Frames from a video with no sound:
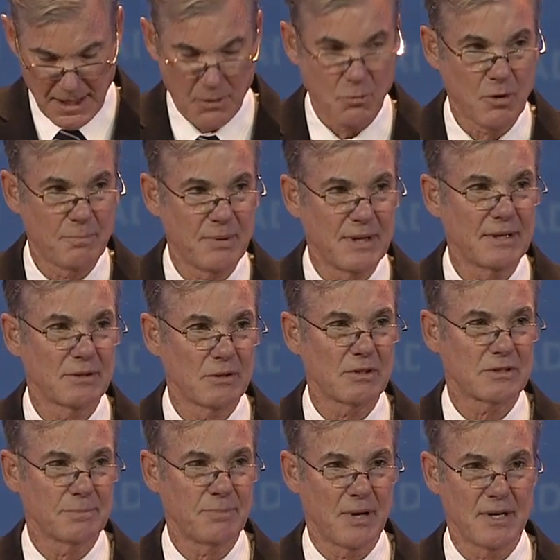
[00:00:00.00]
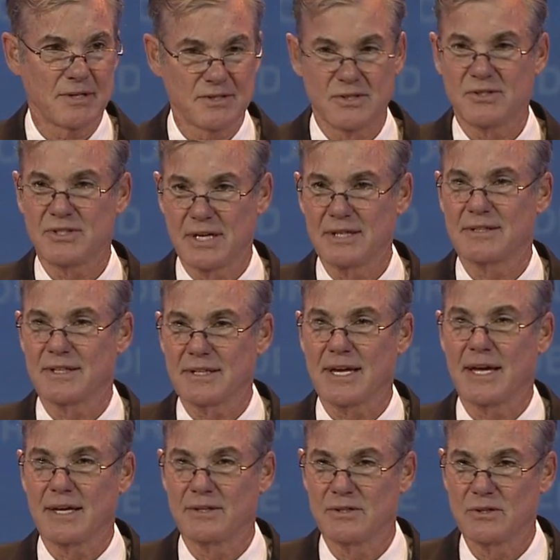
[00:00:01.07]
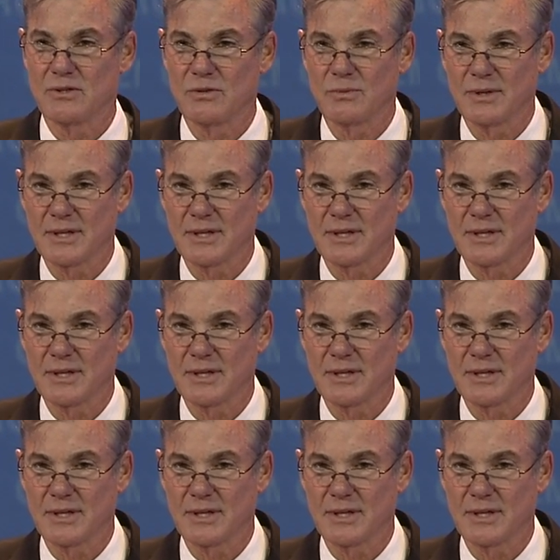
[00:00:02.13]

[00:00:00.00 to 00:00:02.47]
And we're being looked upon as a state that can do